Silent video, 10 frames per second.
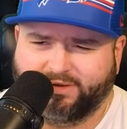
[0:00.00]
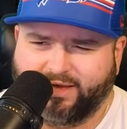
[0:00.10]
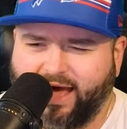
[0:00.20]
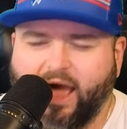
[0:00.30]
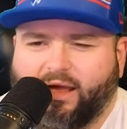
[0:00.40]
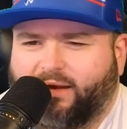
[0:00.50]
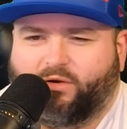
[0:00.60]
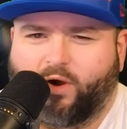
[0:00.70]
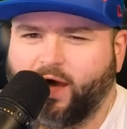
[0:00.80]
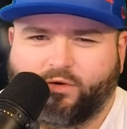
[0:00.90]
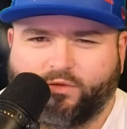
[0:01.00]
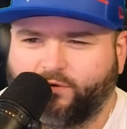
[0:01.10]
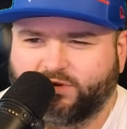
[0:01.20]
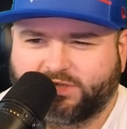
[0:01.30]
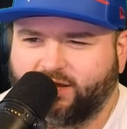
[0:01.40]
I don't know. I don't know
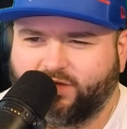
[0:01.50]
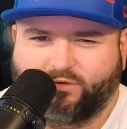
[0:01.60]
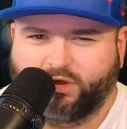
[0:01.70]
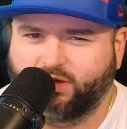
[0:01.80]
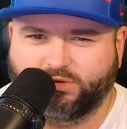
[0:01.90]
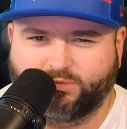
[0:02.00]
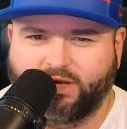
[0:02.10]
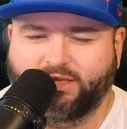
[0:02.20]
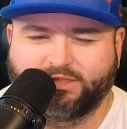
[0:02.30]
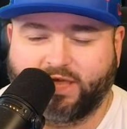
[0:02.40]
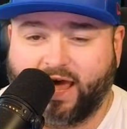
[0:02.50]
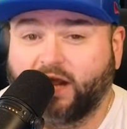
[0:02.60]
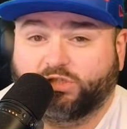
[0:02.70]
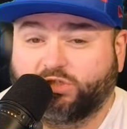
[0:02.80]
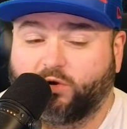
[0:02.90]
if there's anything really to read into that.
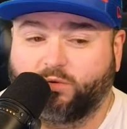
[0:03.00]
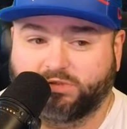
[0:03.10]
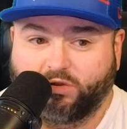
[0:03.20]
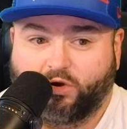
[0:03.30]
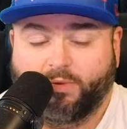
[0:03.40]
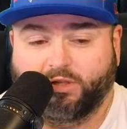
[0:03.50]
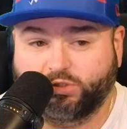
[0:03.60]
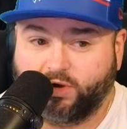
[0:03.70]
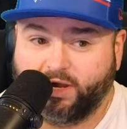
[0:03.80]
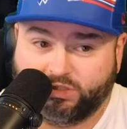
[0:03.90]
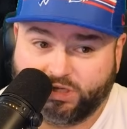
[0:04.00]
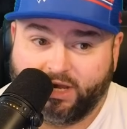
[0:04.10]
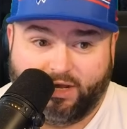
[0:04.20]
I just thought it was a little bit strange.